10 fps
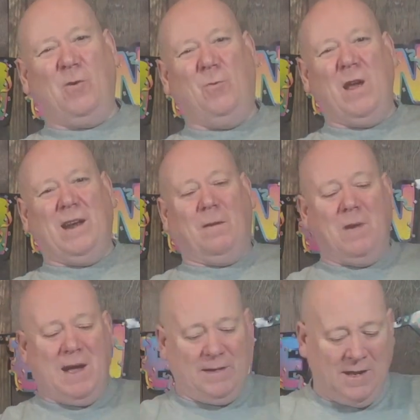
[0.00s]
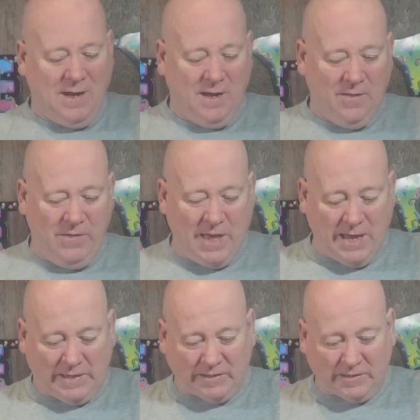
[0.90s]
winner, man.
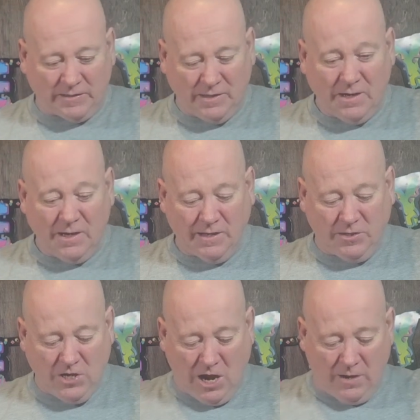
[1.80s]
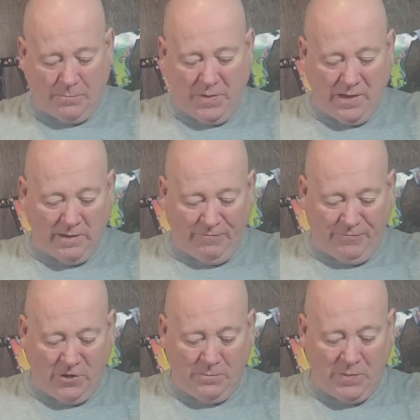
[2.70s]
This has not being a
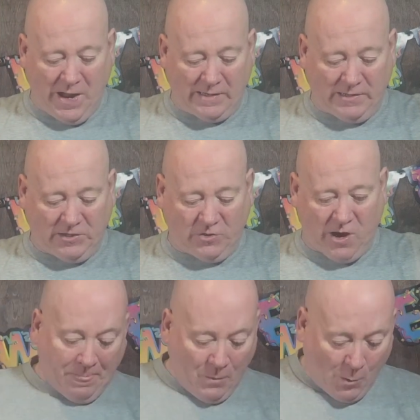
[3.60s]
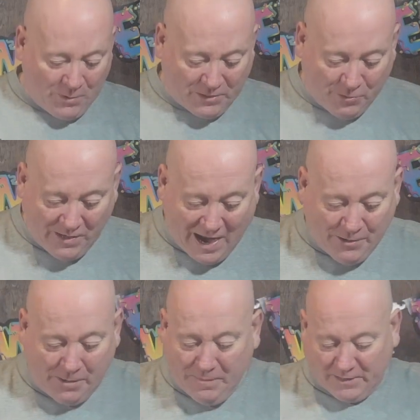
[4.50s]
fun pack to scratch. What we're doing now,
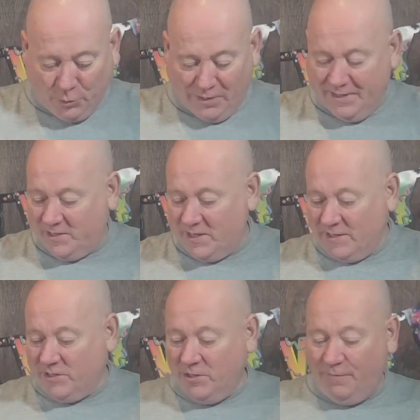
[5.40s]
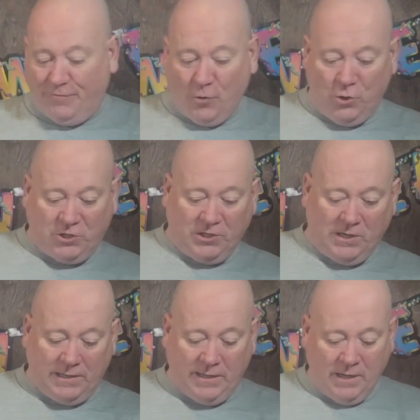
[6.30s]
number 26, and
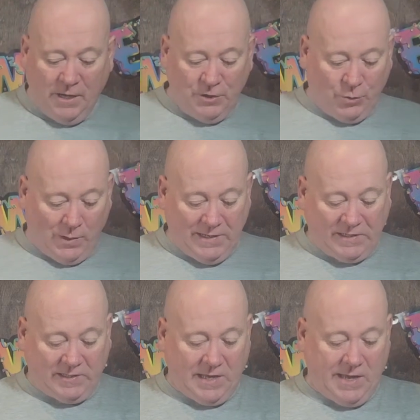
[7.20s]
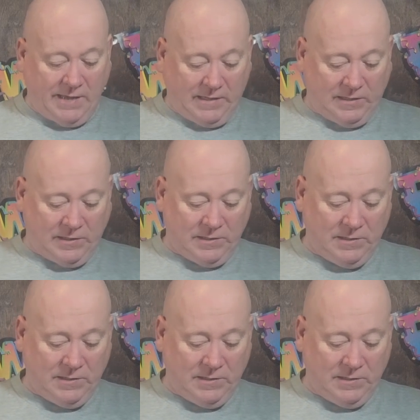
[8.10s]
unfortunately, 26